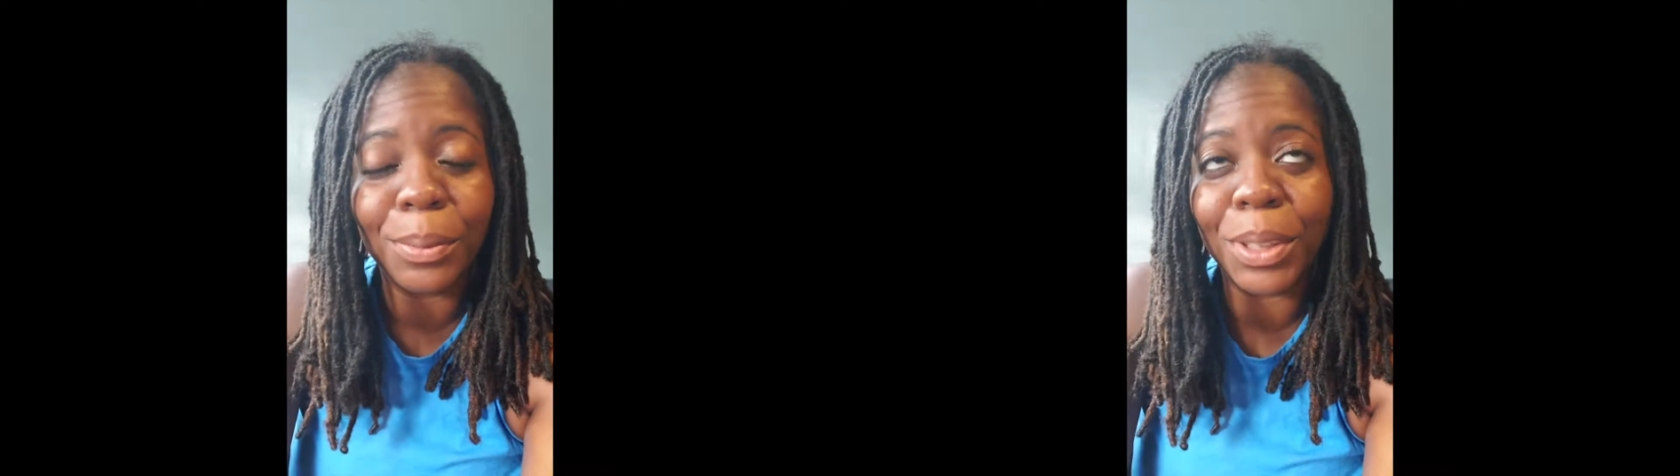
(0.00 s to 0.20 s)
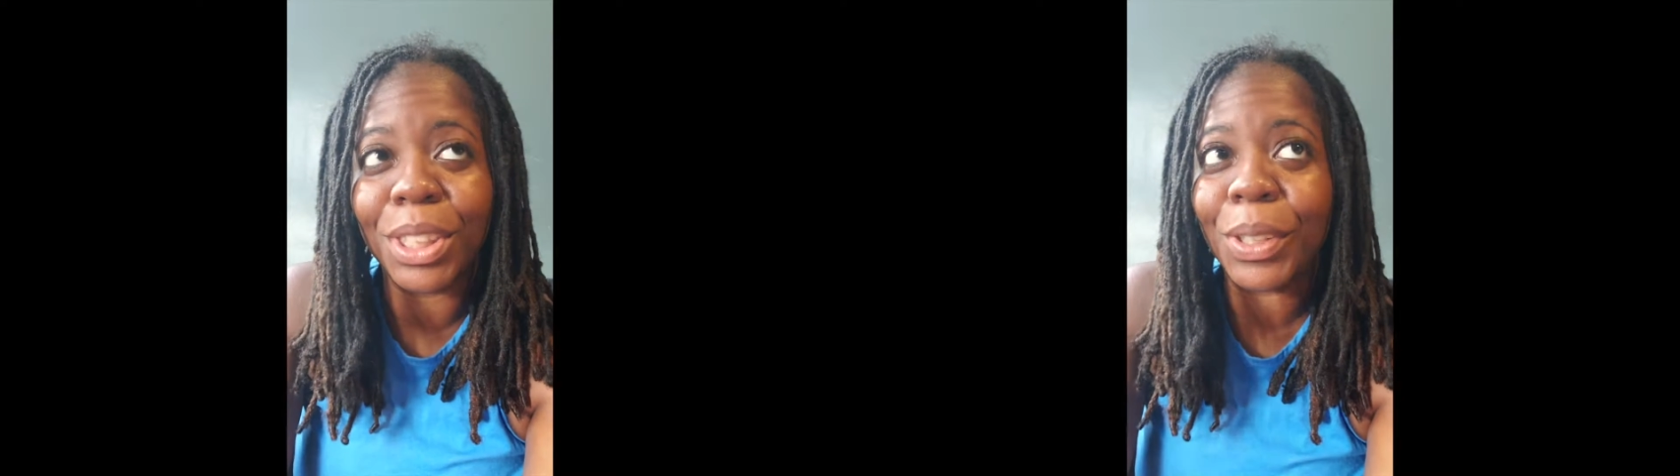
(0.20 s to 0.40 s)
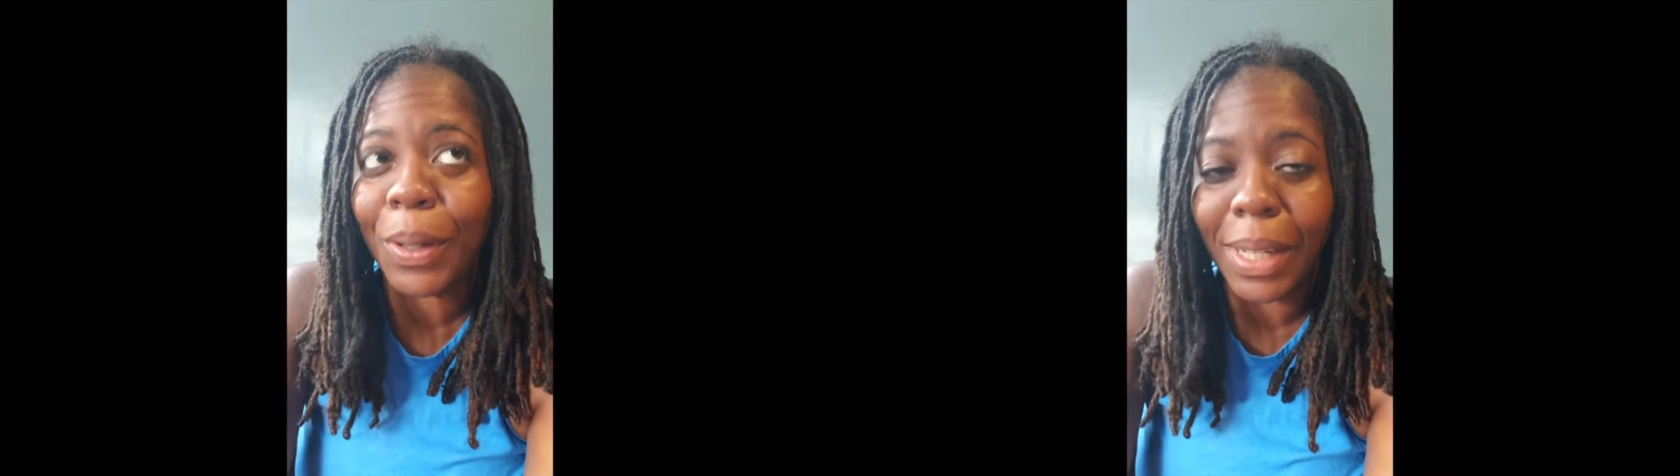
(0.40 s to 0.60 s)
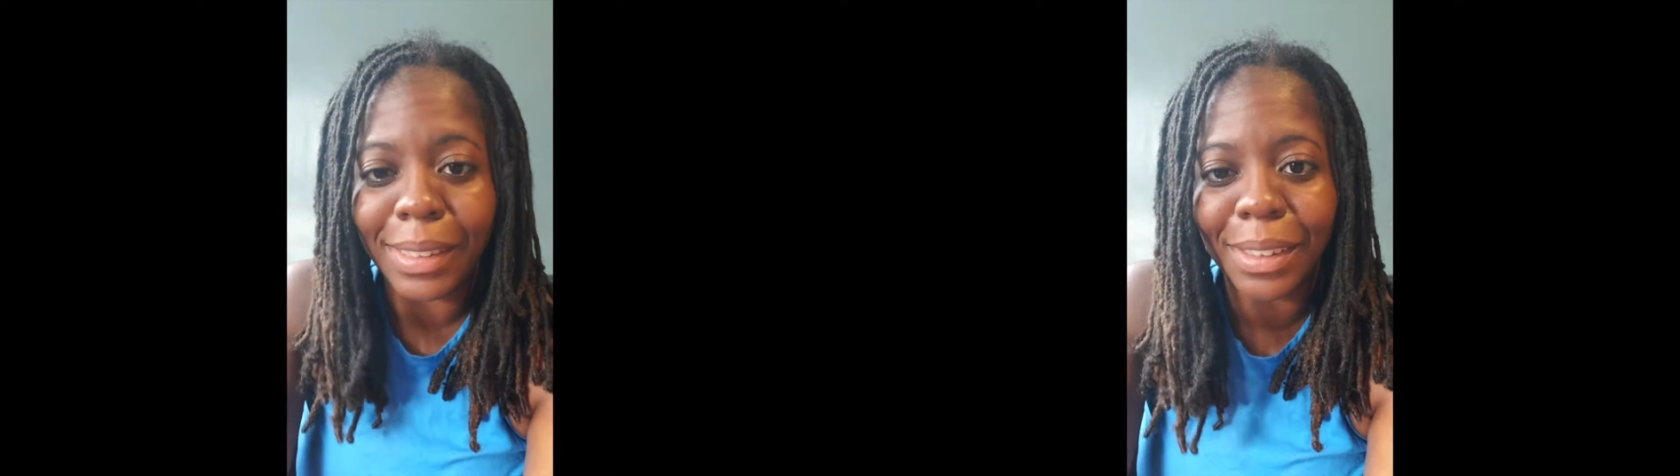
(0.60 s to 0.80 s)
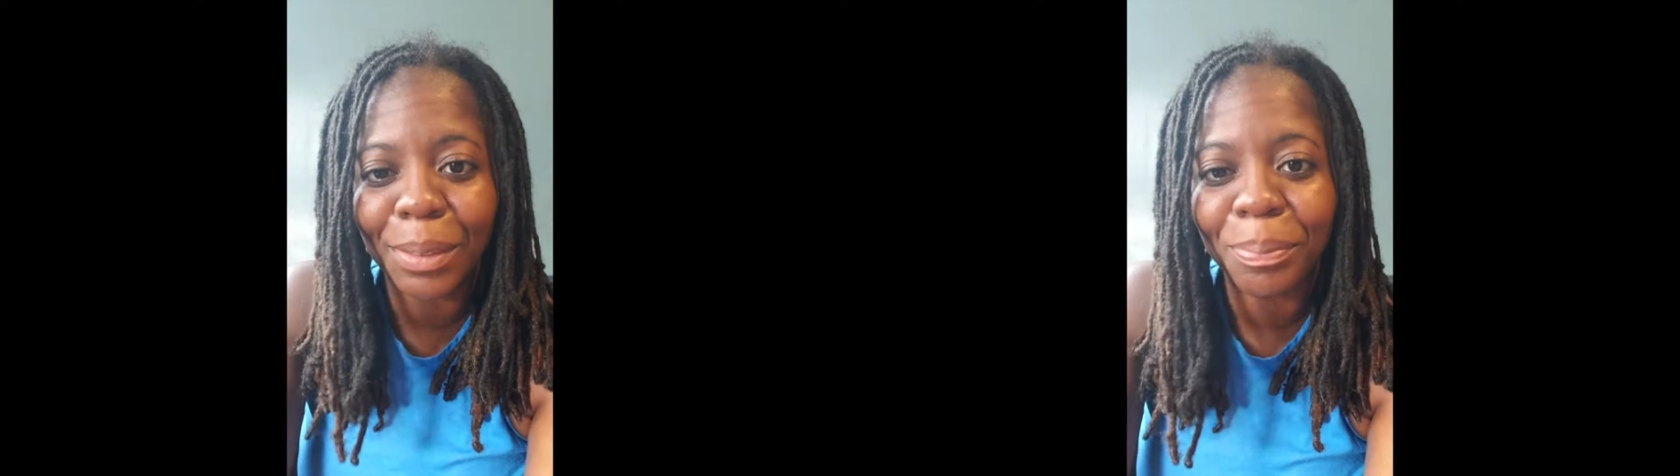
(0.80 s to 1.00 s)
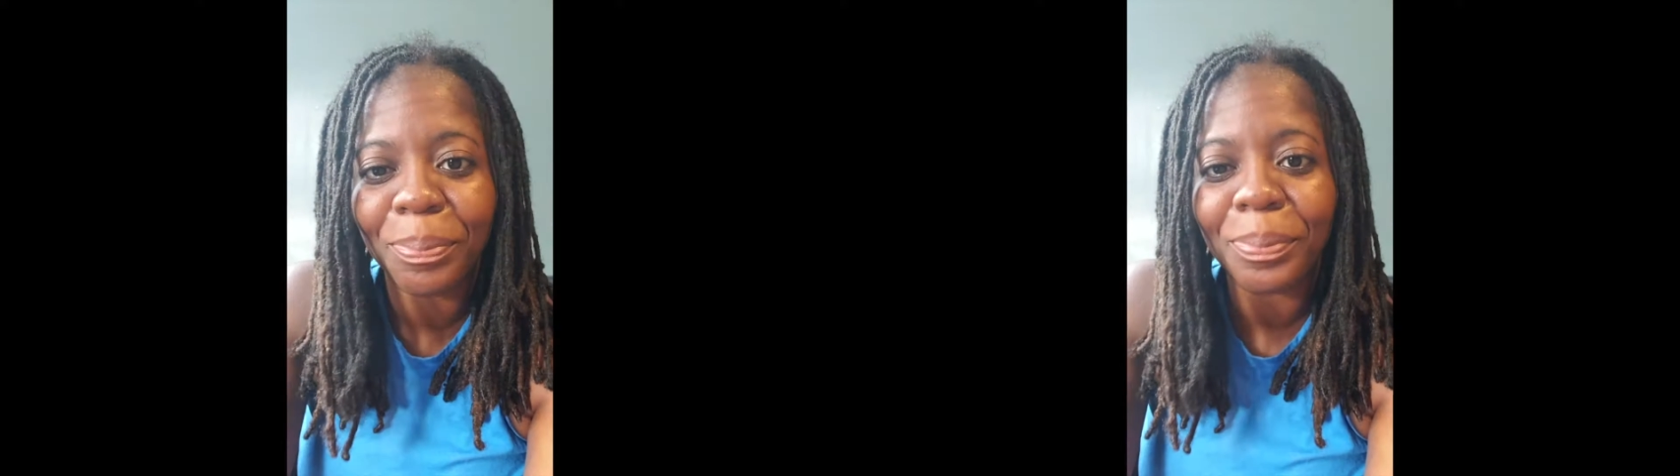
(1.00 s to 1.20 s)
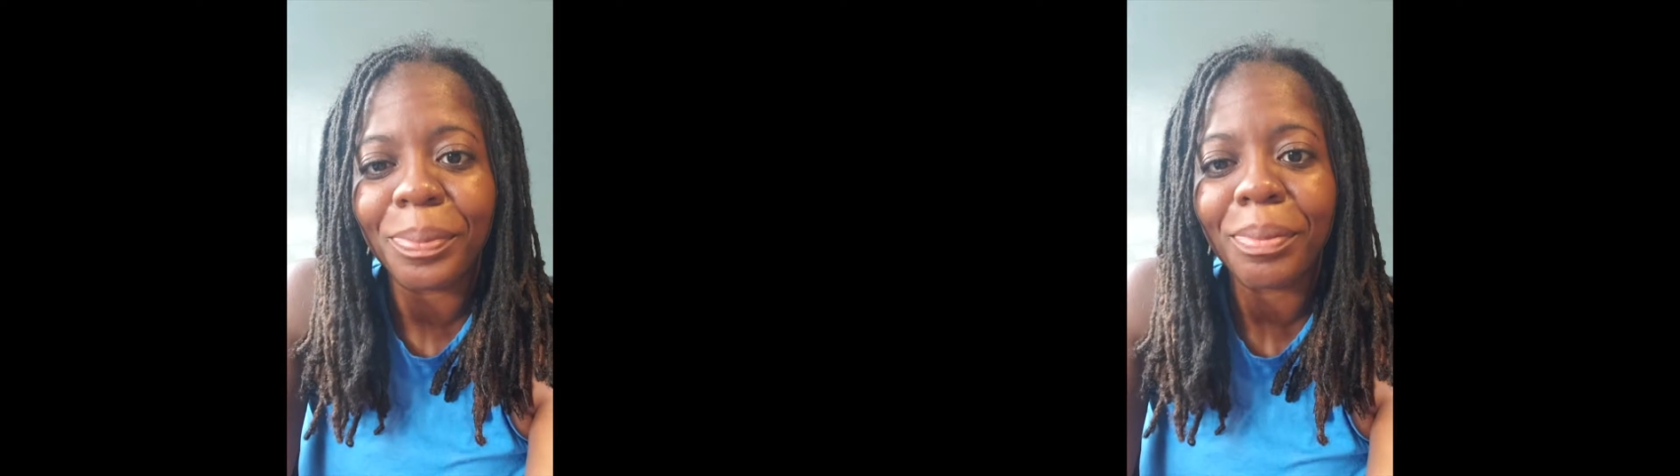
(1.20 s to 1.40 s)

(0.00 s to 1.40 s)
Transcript: which is awesome.